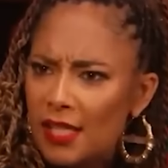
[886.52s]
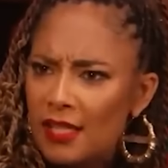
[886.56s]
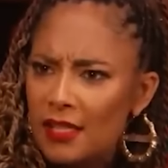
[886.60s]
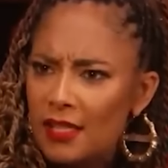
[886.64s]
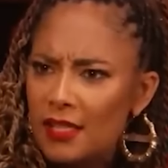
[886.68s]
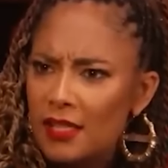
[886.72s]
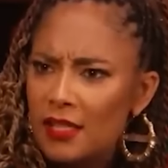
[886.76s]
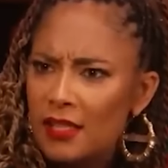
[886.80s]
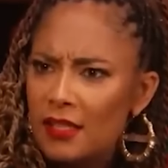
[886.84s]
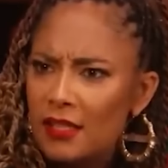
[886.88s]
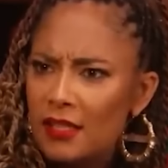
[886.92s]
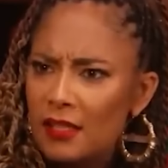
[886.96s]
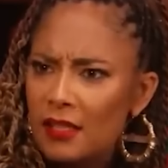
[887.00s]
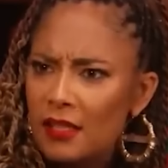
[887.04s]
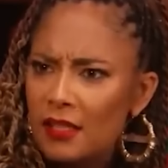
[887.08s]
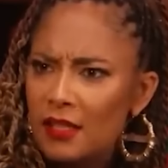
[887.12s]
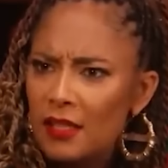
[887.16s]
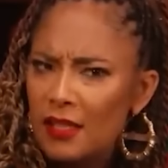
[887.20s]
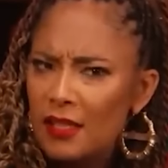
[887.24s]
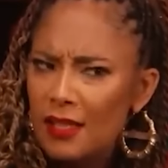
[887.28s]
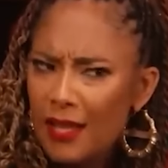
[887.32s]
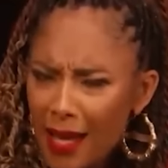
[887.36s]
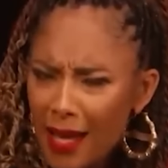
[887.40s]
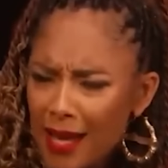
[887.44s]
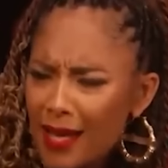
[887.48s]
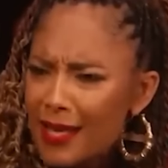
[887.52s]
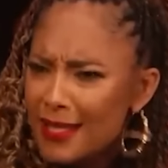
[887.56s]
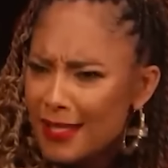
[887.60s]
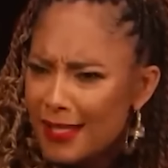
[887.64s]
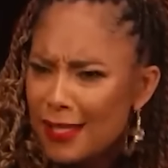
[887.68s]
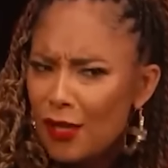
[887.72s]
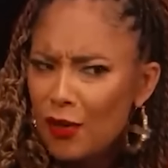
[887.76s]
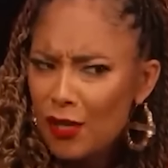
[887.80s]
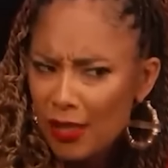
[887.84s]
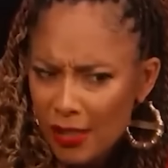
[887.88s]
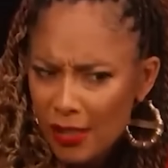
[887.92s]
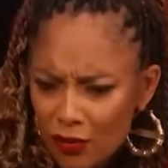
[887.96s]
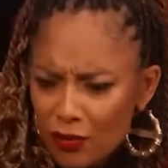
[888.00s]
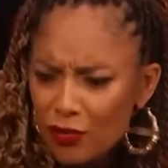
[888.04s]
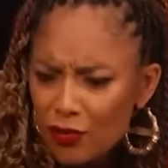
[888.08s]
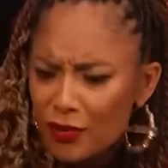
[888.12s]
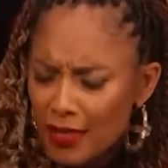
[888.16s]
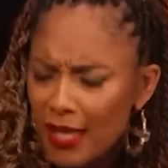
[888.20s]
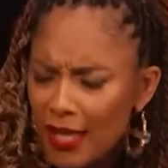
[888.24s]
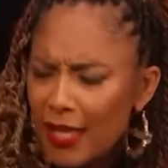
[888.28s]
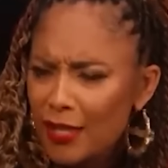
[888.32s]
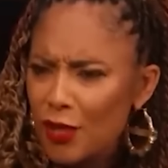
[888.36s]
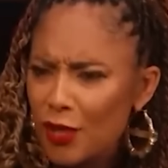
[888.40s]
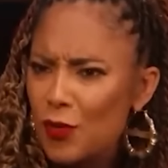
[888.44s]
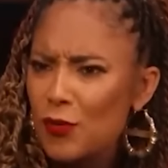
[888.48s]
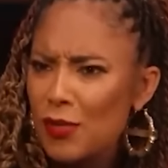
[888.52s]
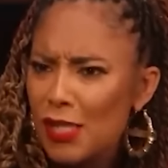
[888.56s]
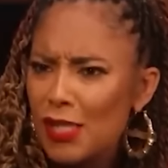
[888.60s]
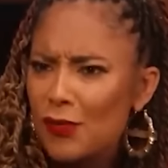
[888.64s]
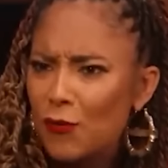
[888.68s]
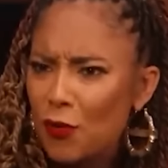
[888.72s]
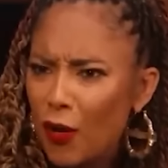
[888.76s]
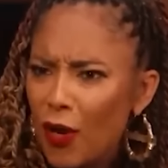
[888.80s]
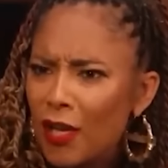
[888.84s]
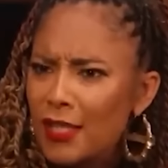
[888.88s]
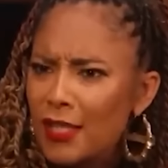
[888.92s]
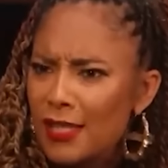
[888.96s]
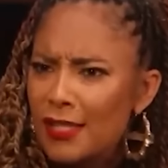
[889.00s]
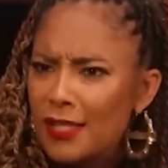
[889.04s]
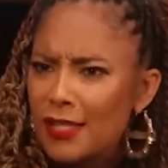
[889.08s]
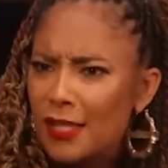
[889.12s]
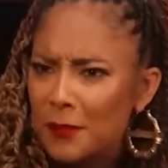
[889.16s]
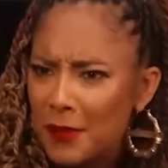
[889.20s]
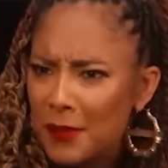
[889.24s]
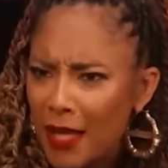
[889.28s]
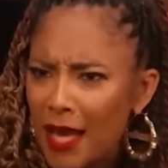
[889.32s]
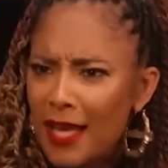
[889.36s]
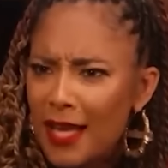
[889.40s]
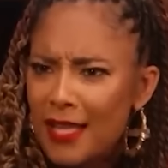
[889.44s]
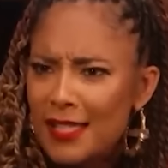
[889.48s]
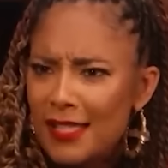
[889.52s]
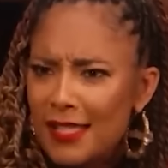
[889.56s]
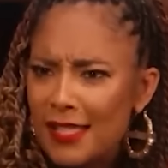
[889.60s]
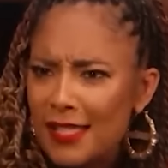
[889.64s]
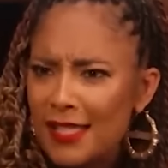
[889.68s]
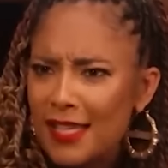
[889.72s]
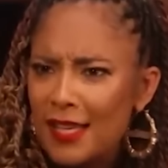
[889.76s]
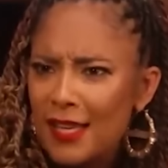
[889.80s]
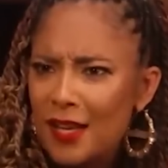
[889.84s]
for you. Yes, there are clinical diagnoses for autism. Yes. Yeah,